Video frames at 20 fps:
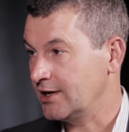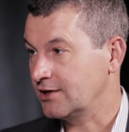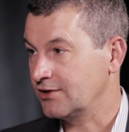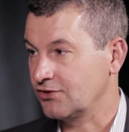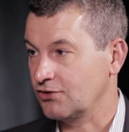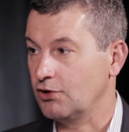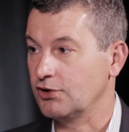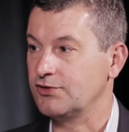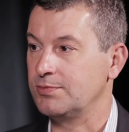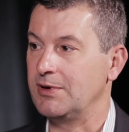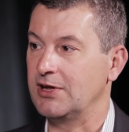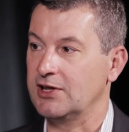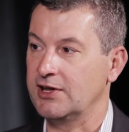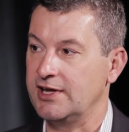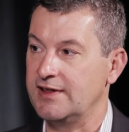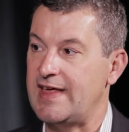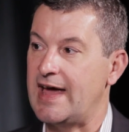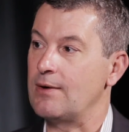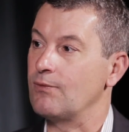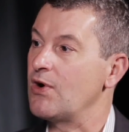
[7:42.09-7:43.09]
Because
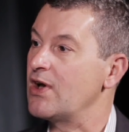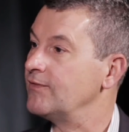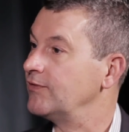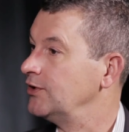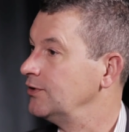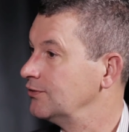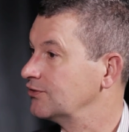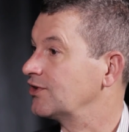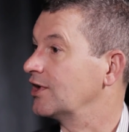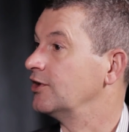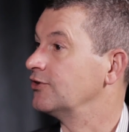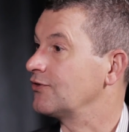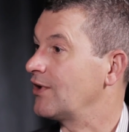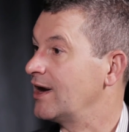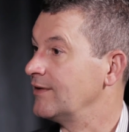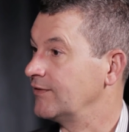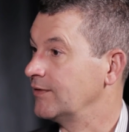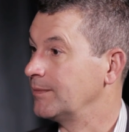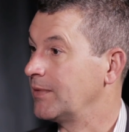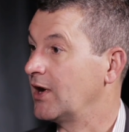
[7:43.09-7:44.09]
ultimately that revenue is going to
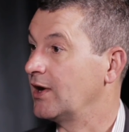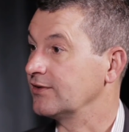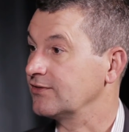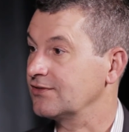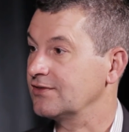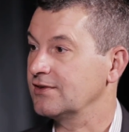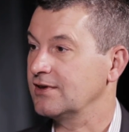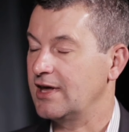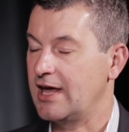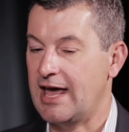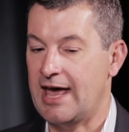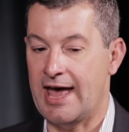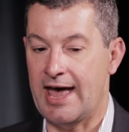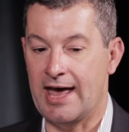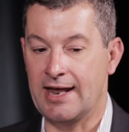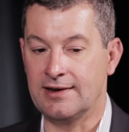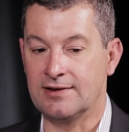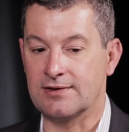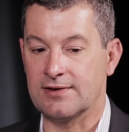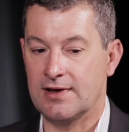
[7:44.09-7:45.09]
drive the bus.
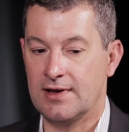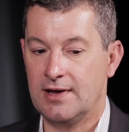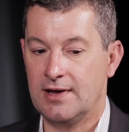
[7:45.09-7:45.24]
And